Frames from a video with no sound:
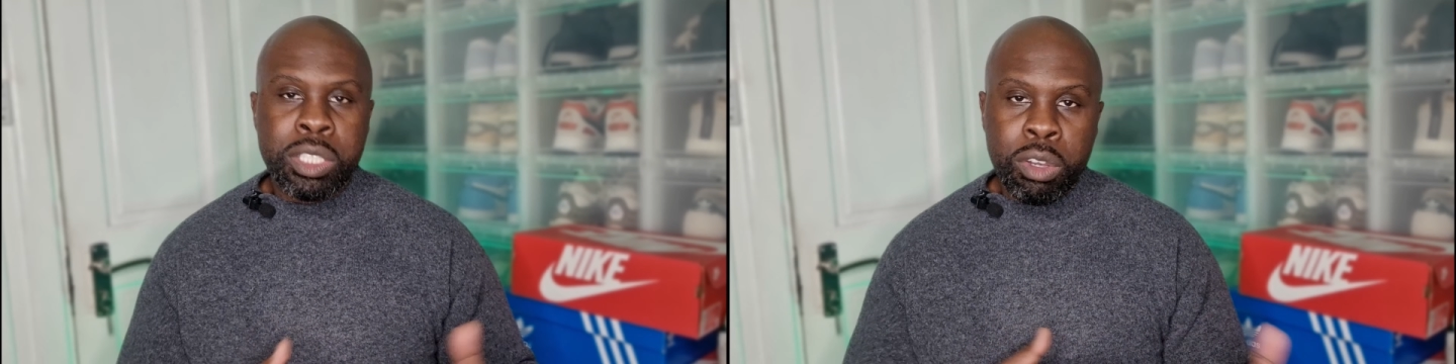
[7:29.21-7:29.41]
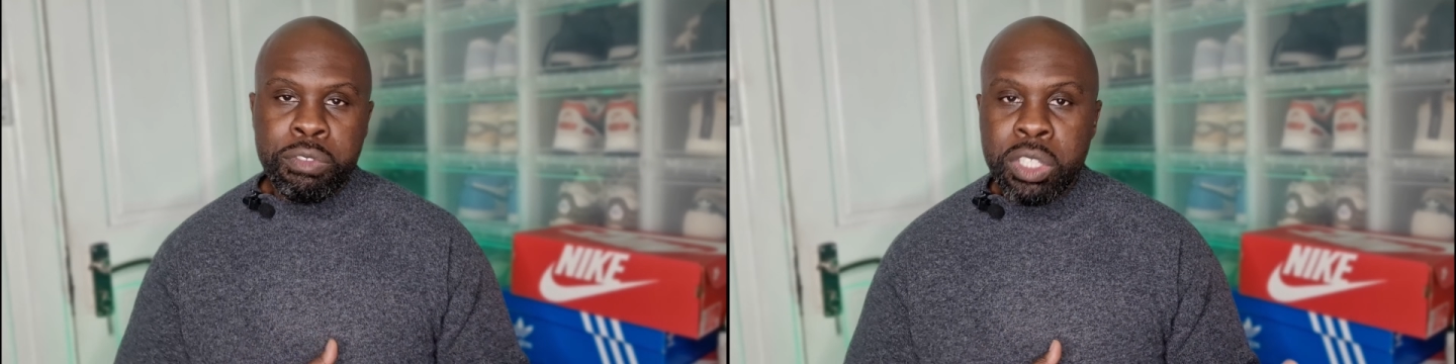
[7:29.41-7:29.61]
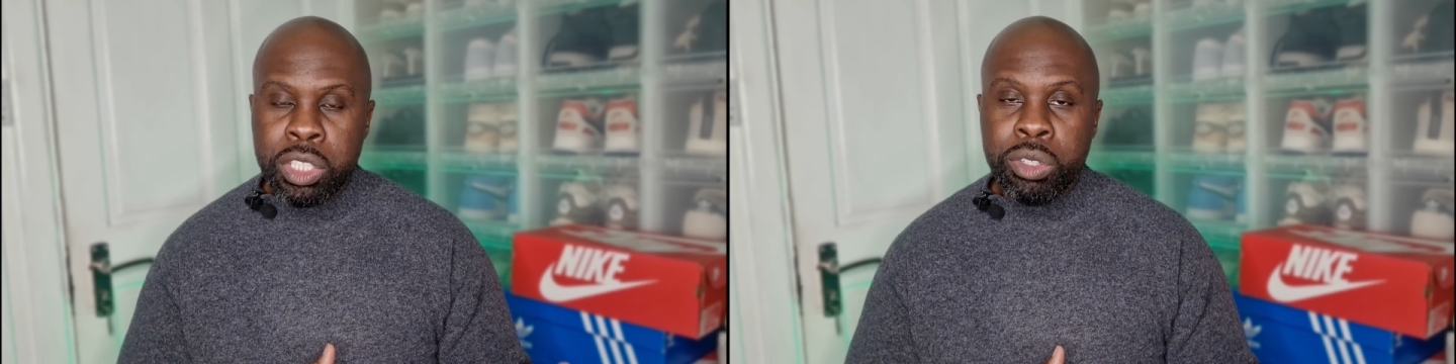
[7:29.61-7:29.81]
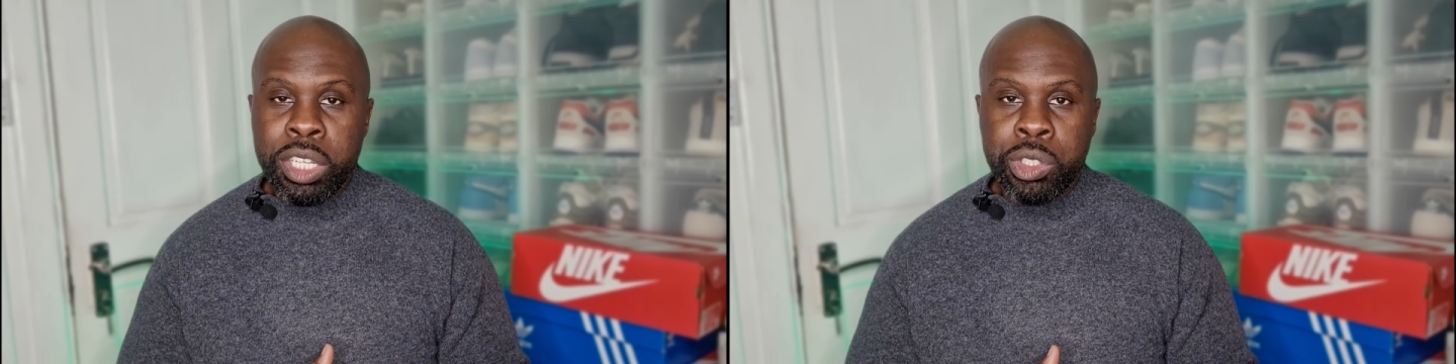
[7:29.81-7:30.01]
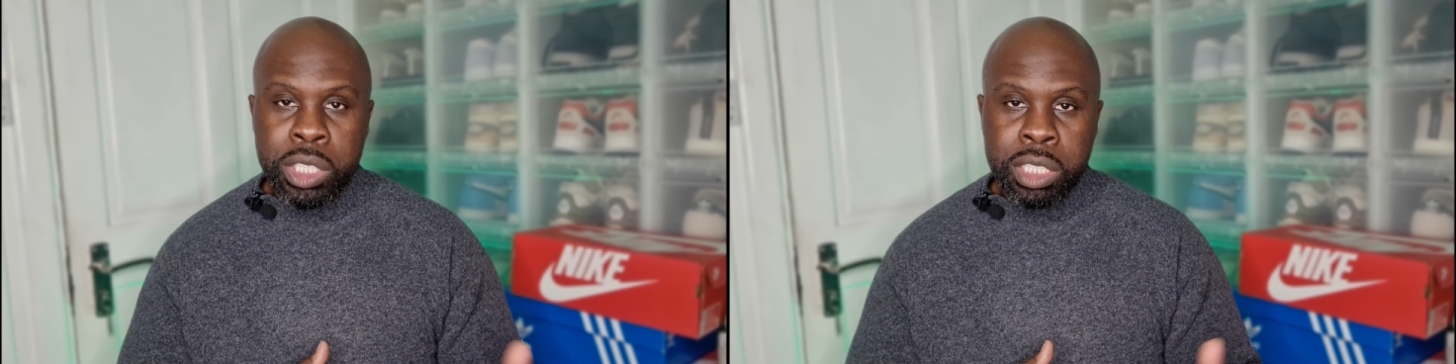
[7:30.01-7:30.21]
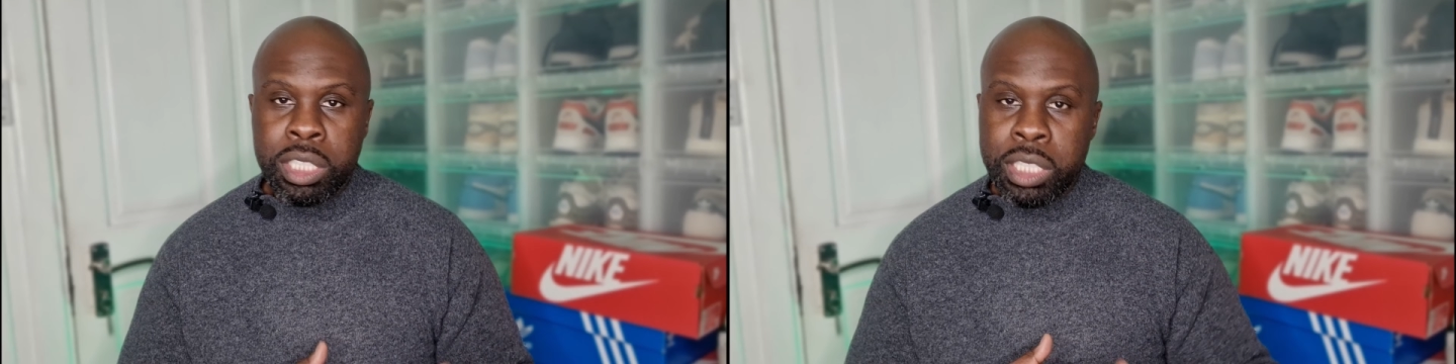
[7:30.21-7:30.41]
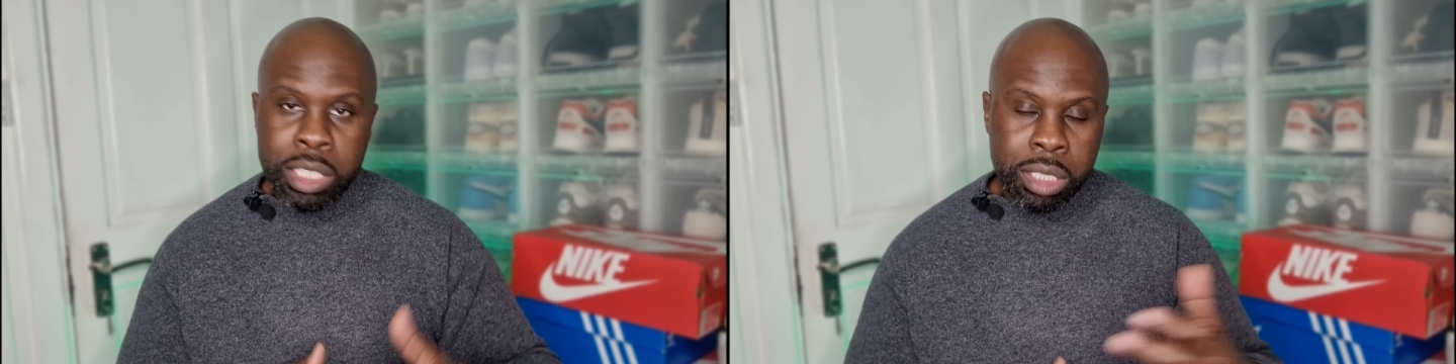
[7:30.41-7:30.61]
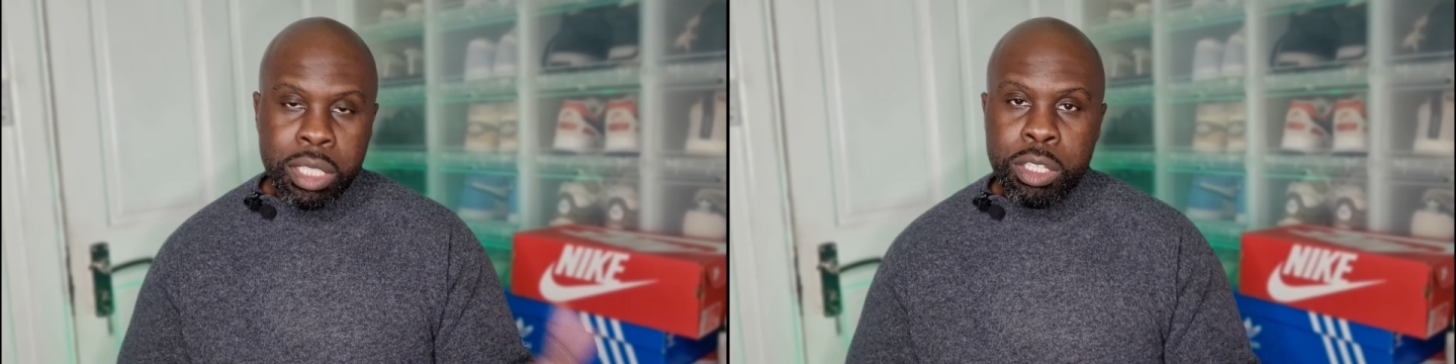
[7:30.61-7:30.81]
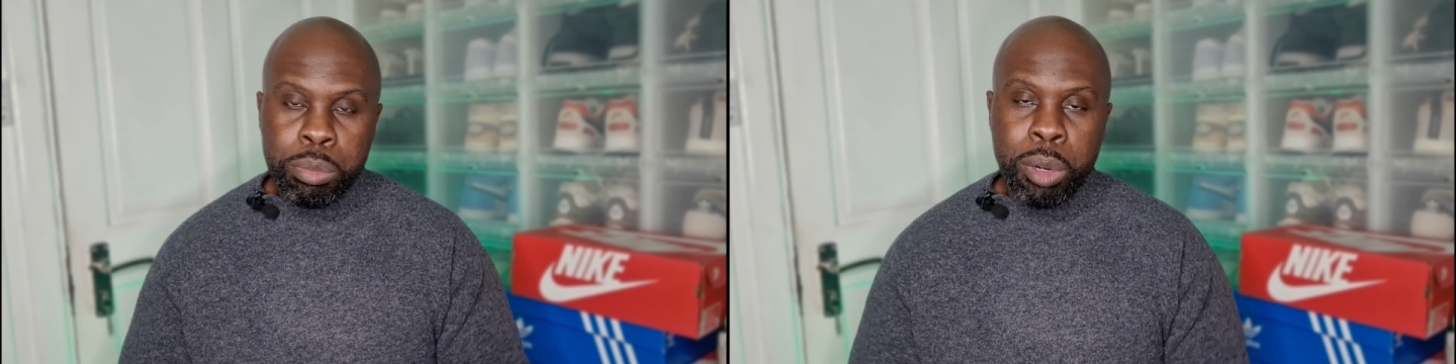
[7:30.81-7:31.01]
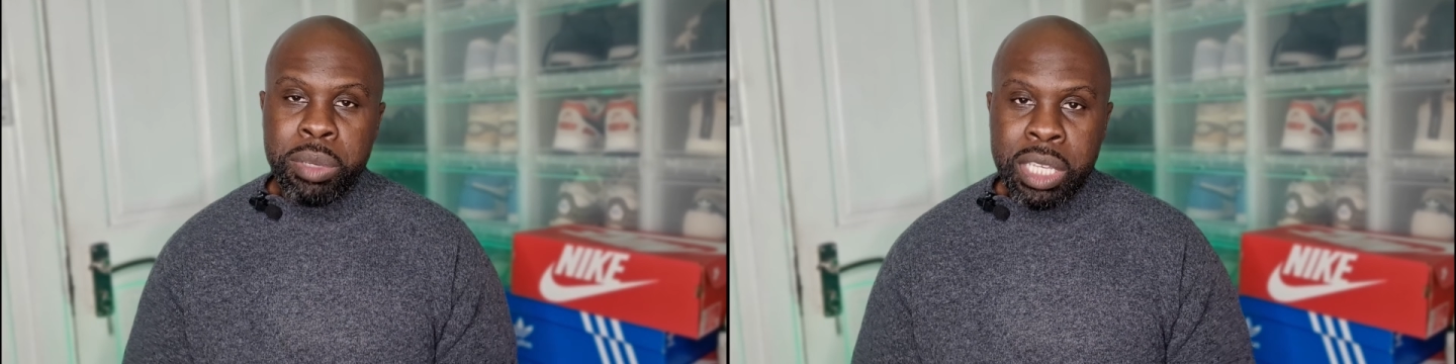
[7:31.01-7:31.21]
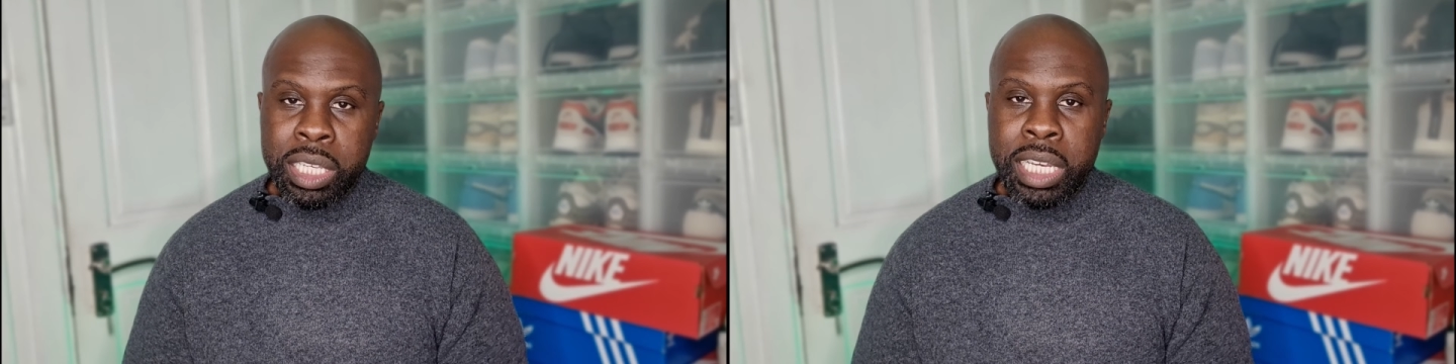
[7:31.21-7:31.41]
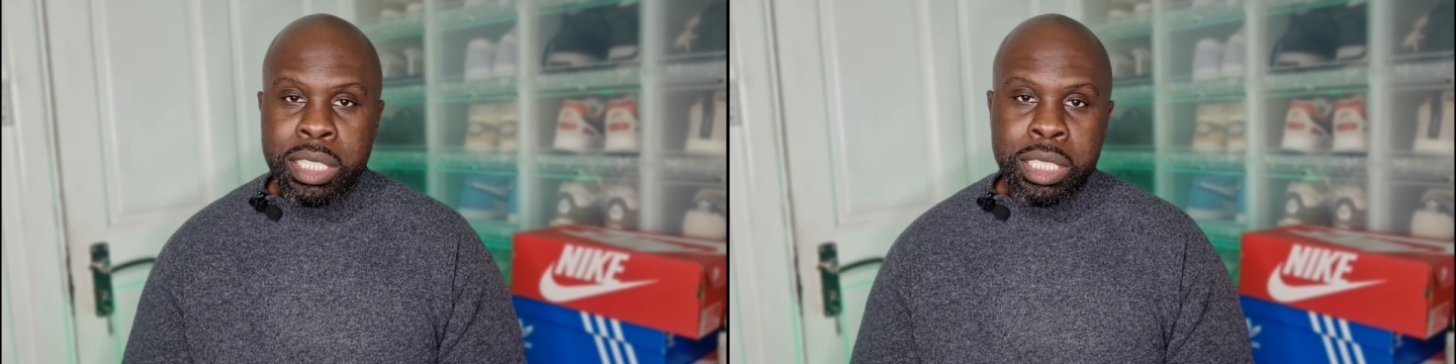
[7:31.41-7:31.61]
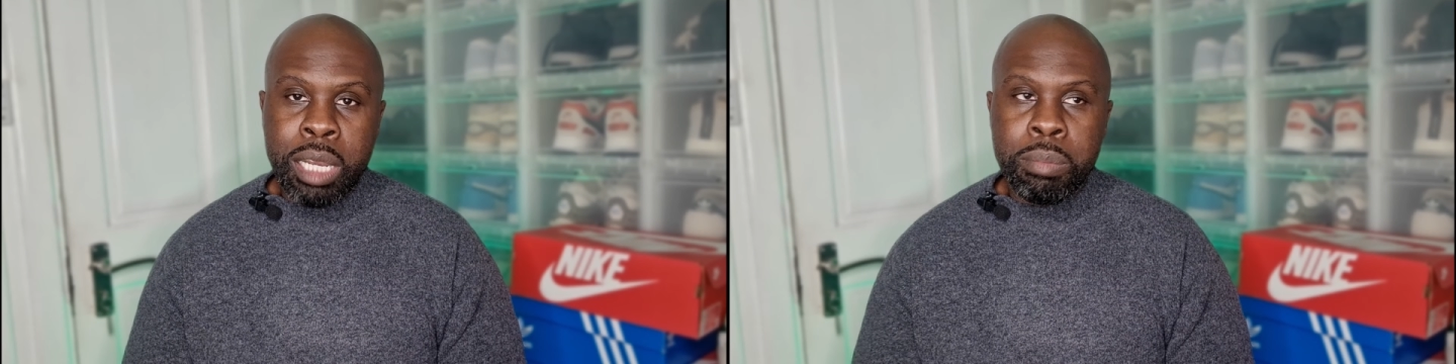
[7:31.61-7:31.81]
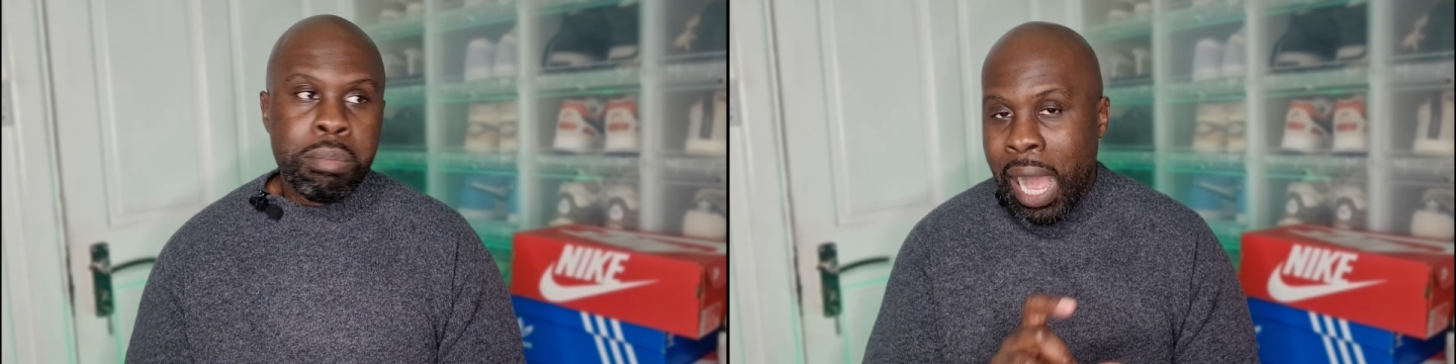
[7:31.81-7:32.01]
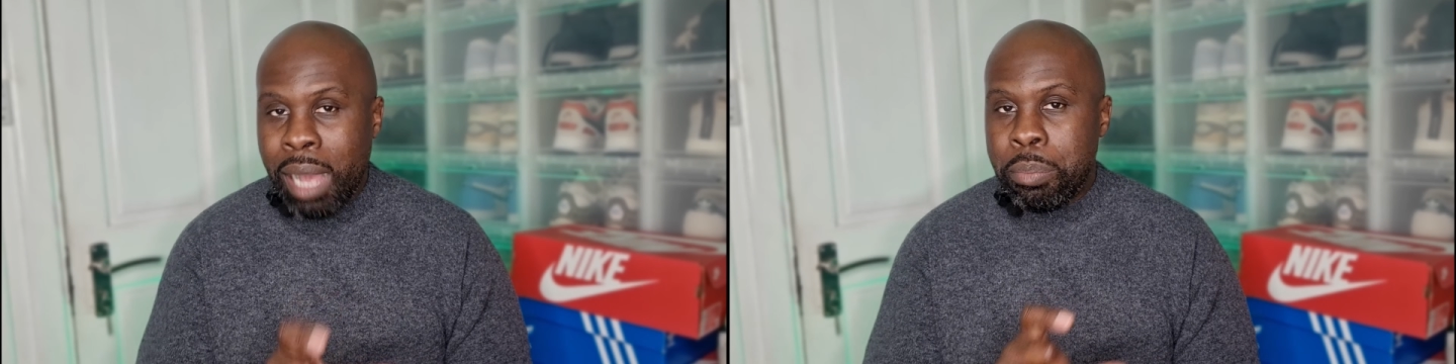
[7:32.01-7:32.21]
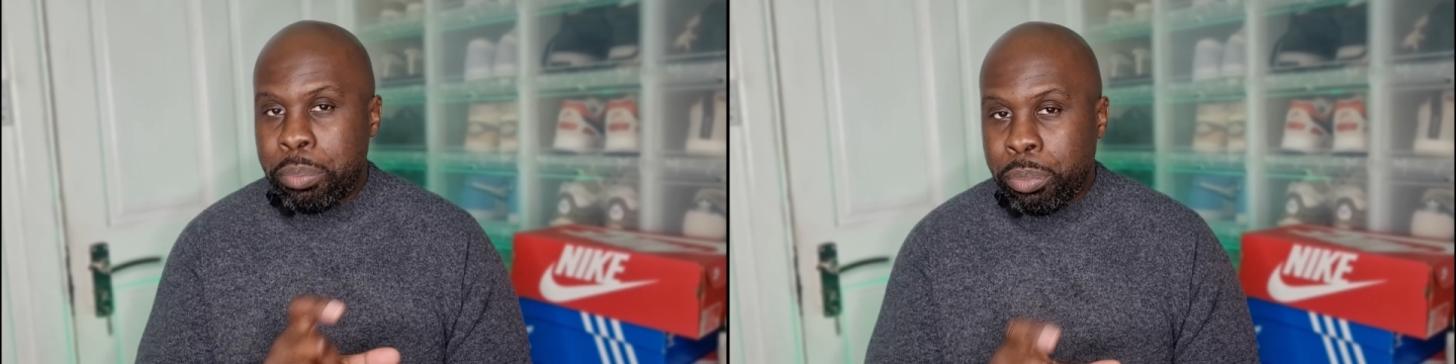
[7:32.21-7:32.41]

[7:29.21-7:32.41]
So if you're still interested in this, you probably can get some at